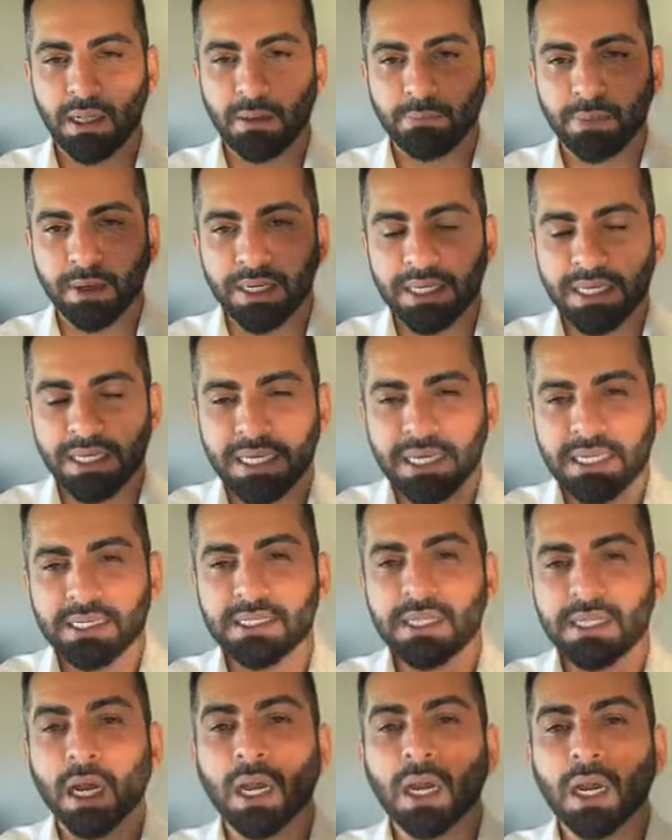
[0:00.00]
But it is
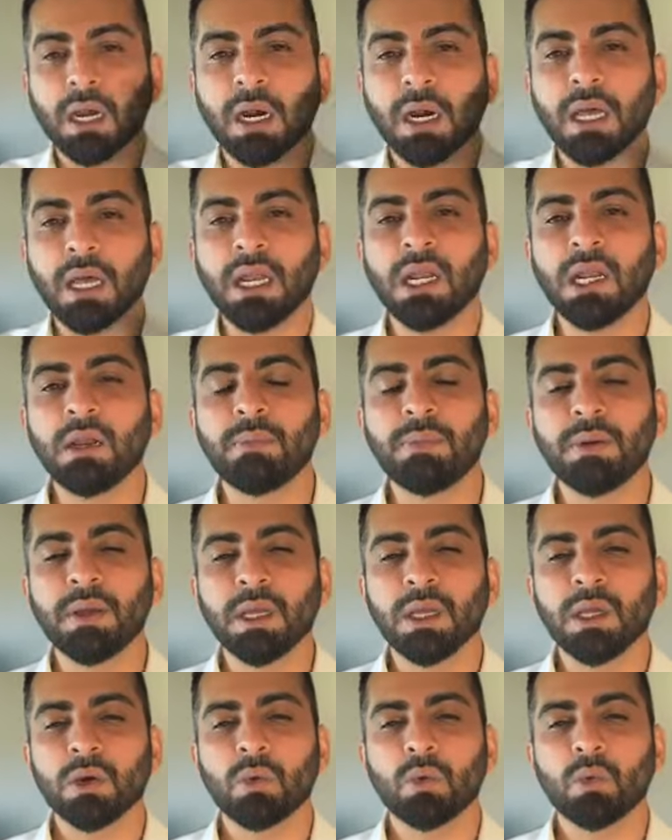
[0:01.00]
the qalb
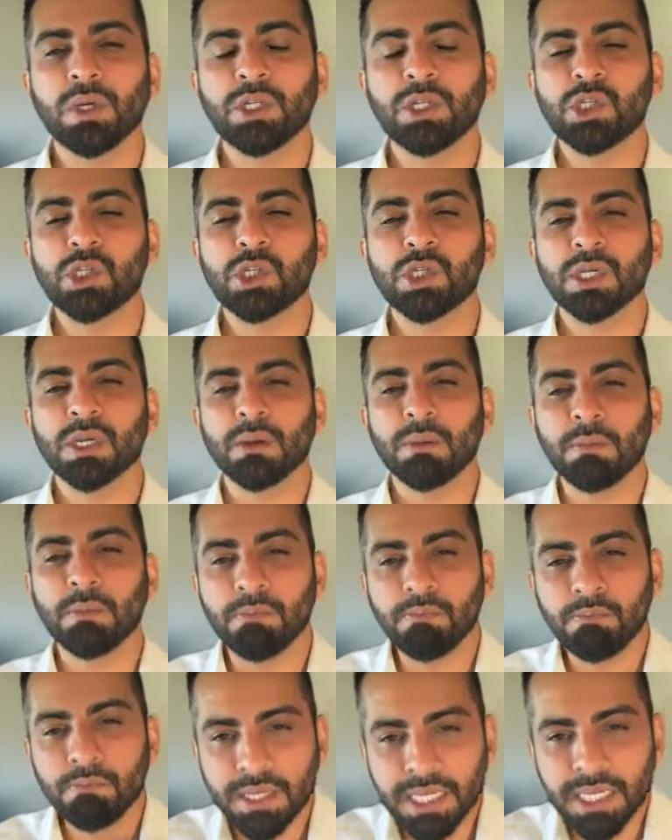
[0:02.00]
which
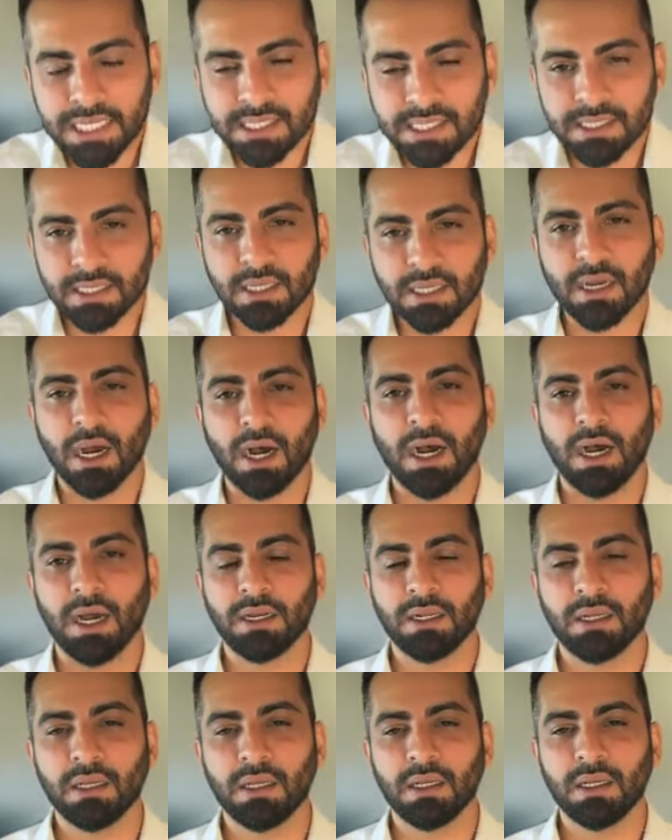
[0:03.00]
meets
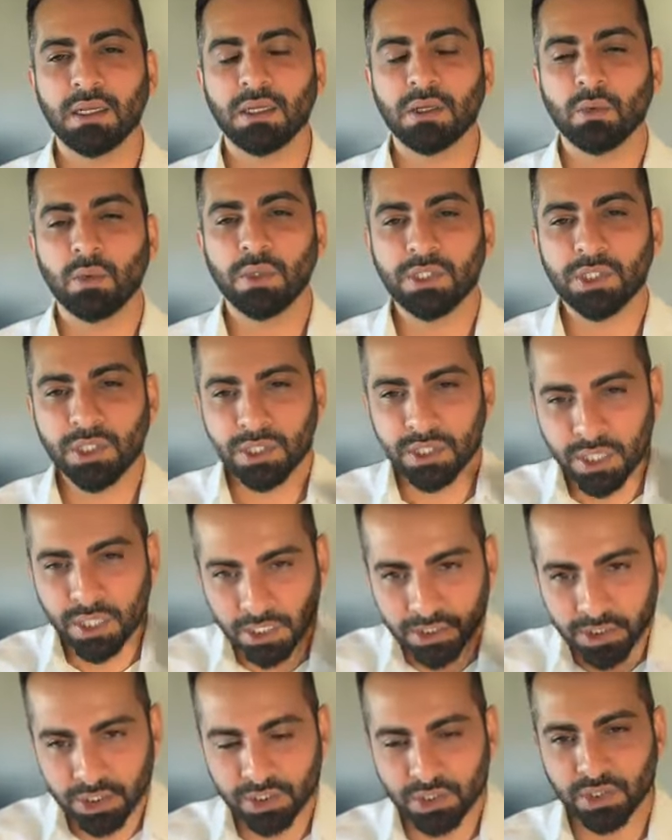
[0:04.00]
God, which
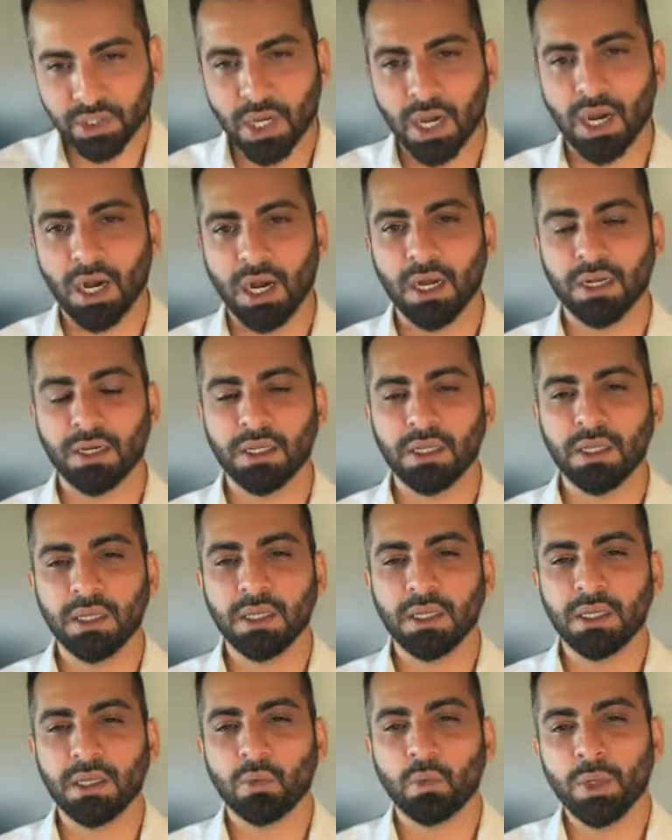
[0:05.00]
touches God,
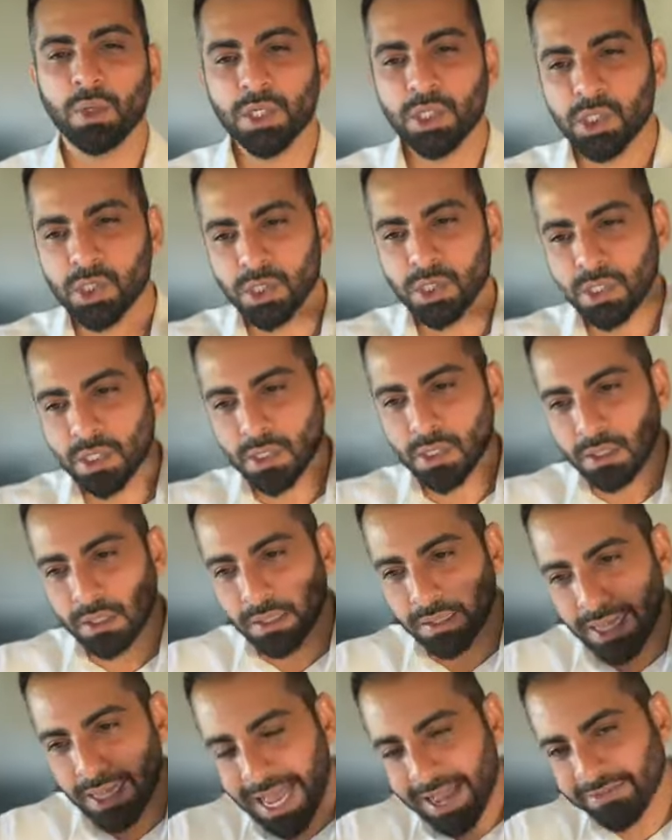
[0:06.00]
which
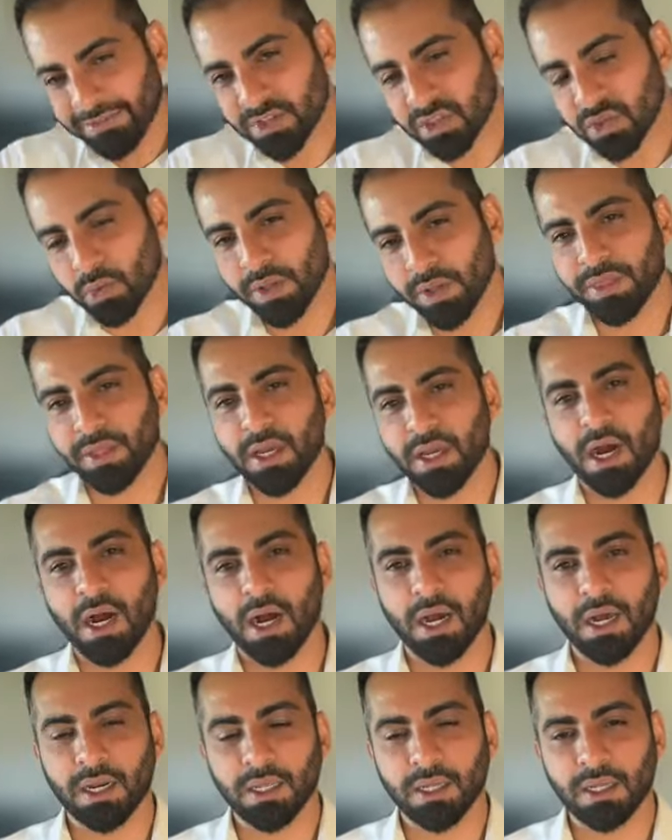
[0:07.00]
laughs with God,